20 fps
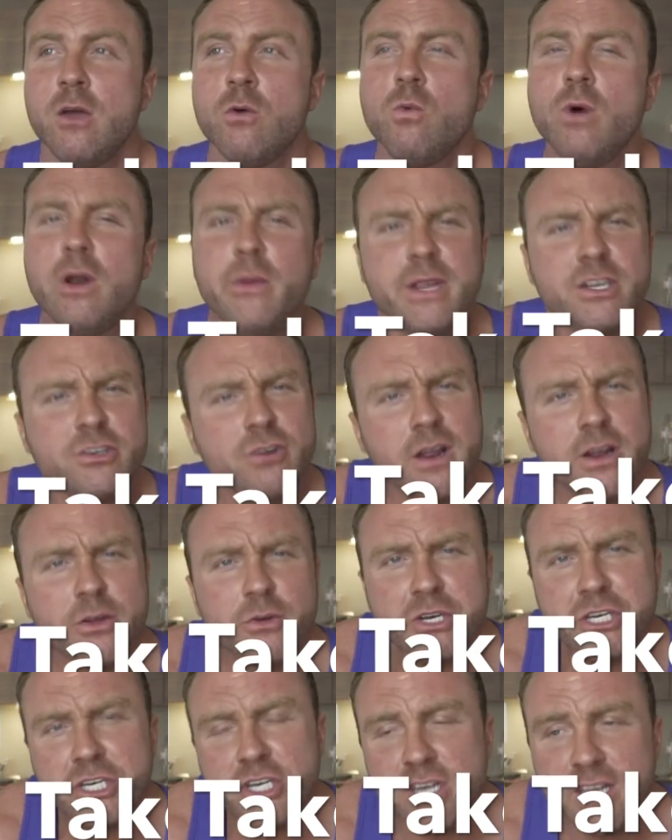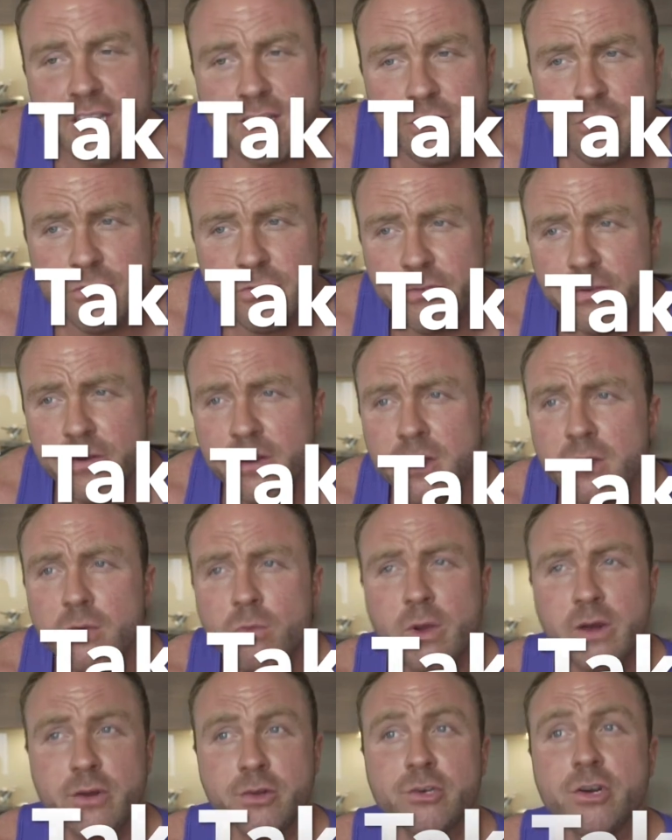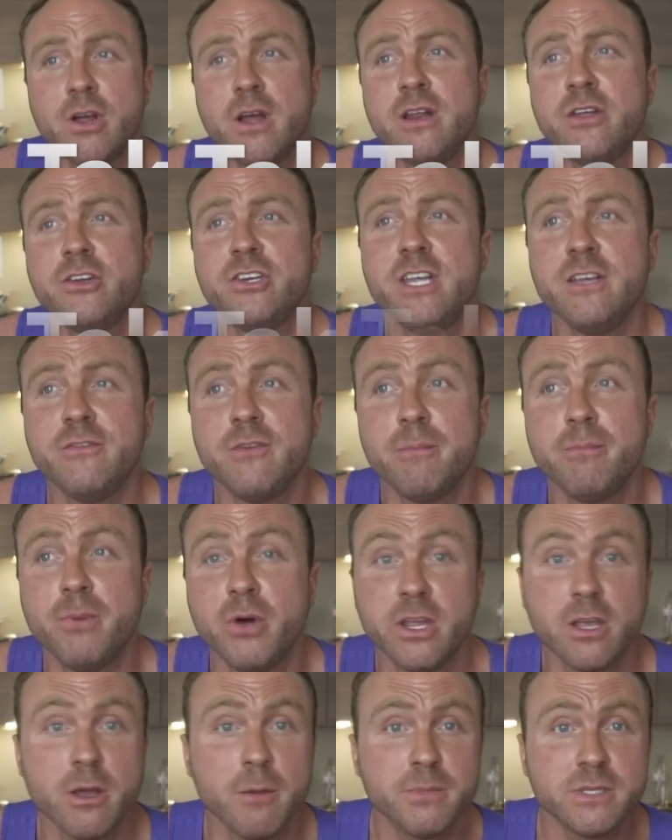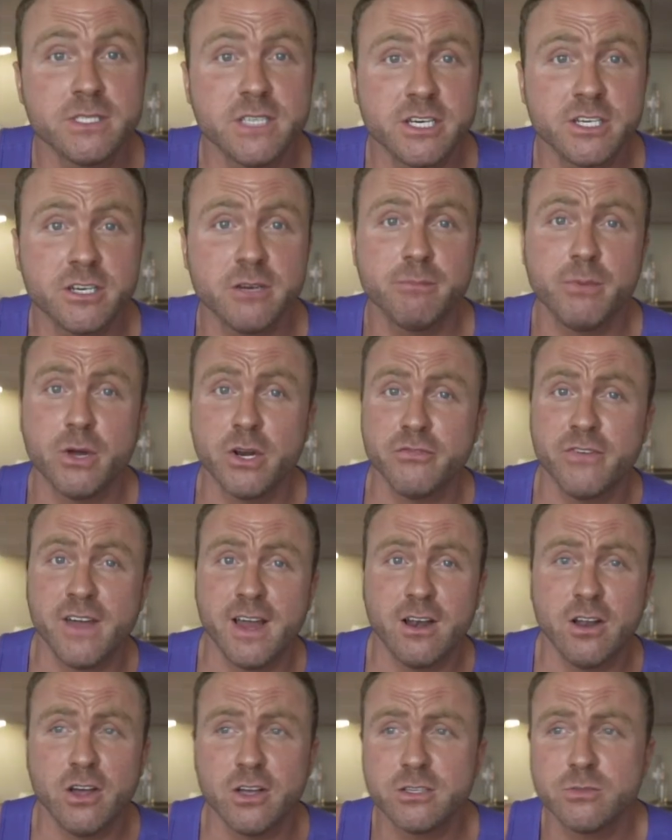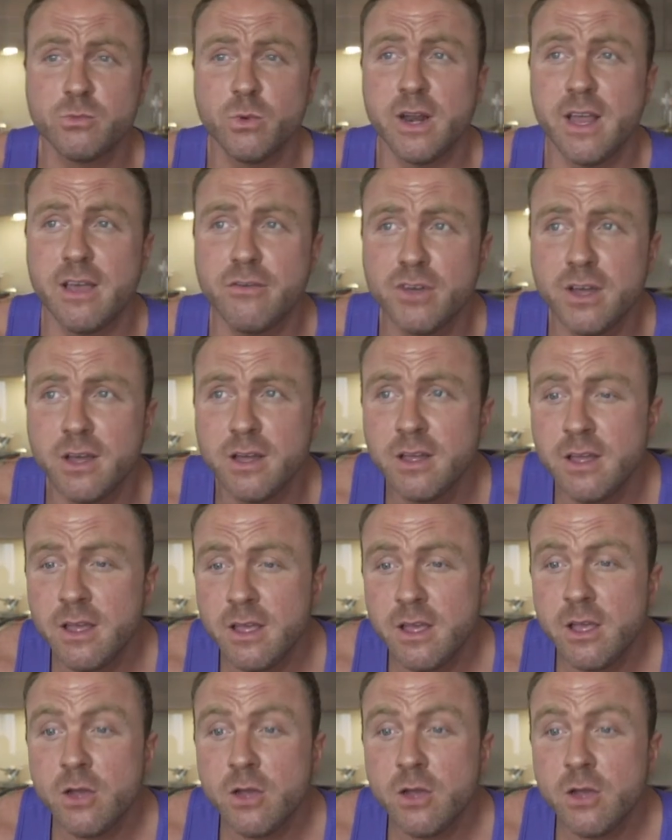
What are we trying to achieve when we're trying to achieve a body composition, body fat loss, whatever?